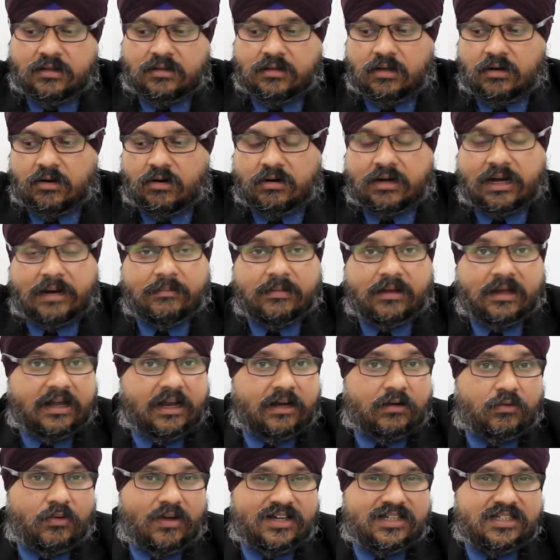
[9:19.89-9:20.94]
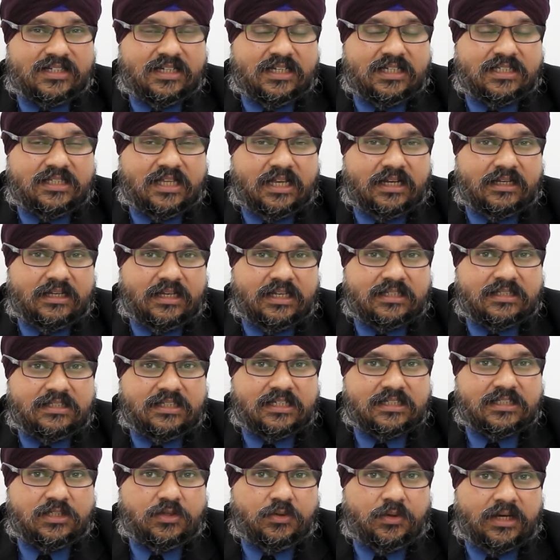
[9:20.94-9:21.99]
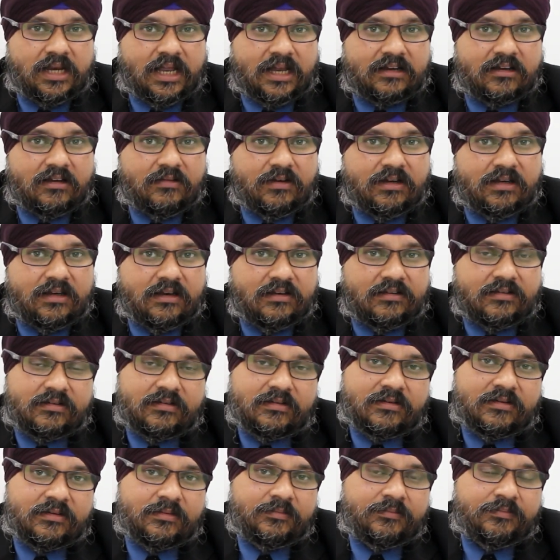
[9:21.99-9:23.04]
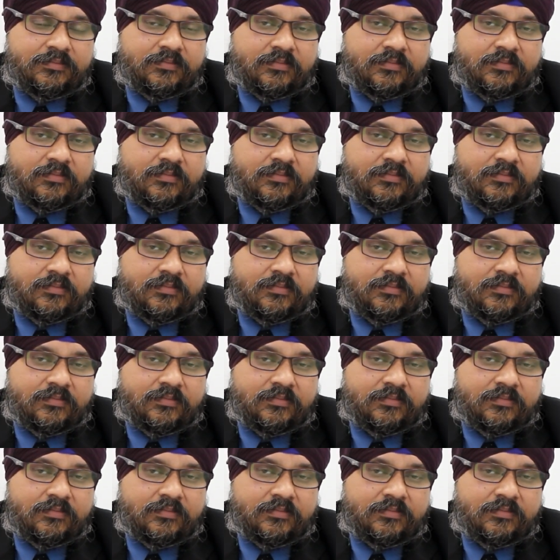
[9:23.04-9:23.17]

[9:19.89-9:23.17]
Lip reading: Now, a lot of times I get question is that these just do it activities,